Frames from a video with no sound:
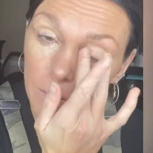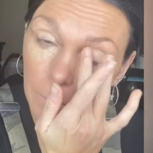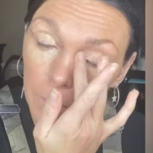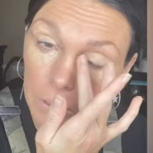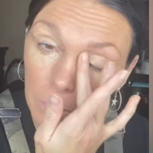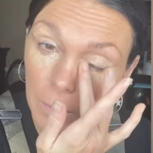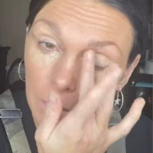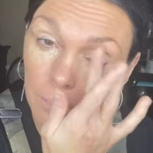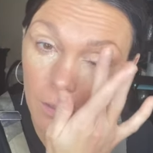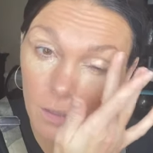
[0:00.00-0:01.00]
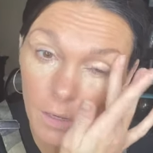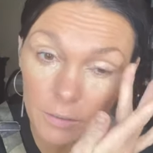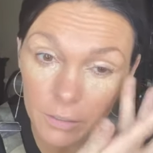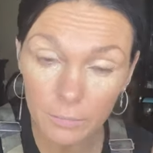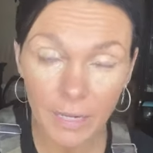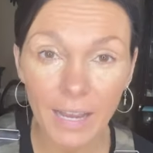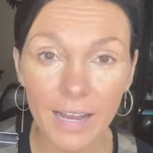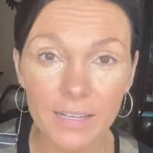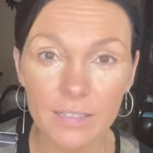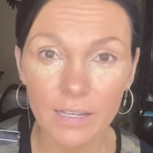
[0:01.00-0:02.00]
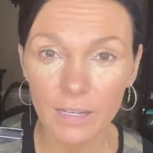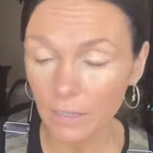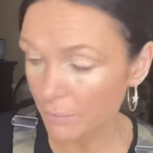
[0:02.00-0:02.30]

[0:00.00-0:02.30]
the blue purple under my eyes and on my